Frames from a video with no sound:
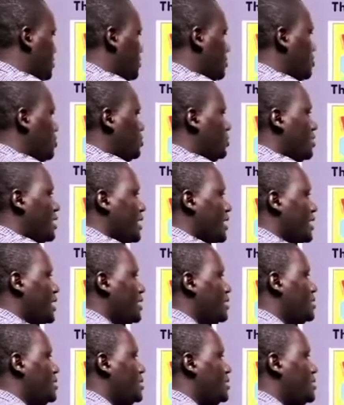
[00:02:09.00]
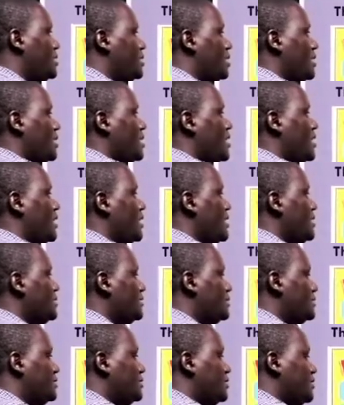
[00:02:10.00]
July,
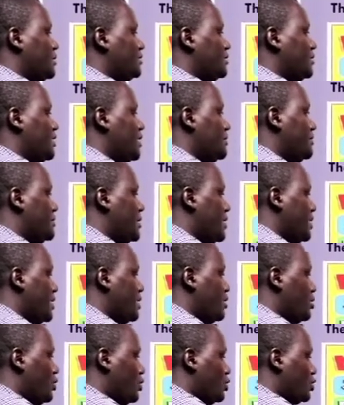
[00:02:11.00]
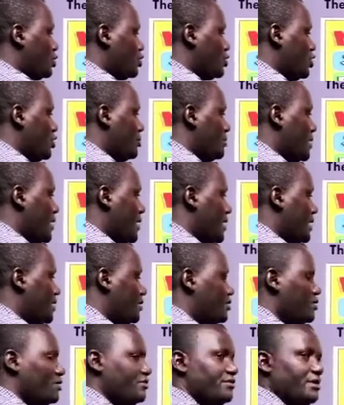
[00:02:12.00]
August, September, October,
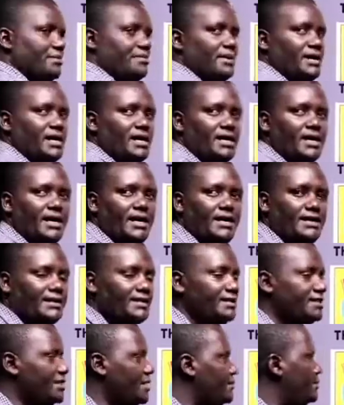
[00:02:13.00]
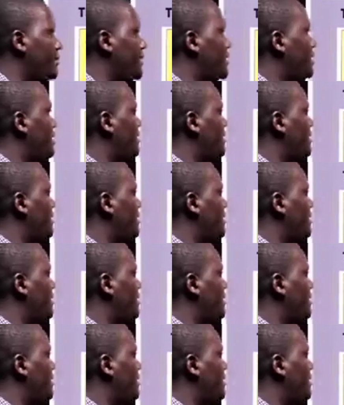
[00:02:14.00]
November, and December.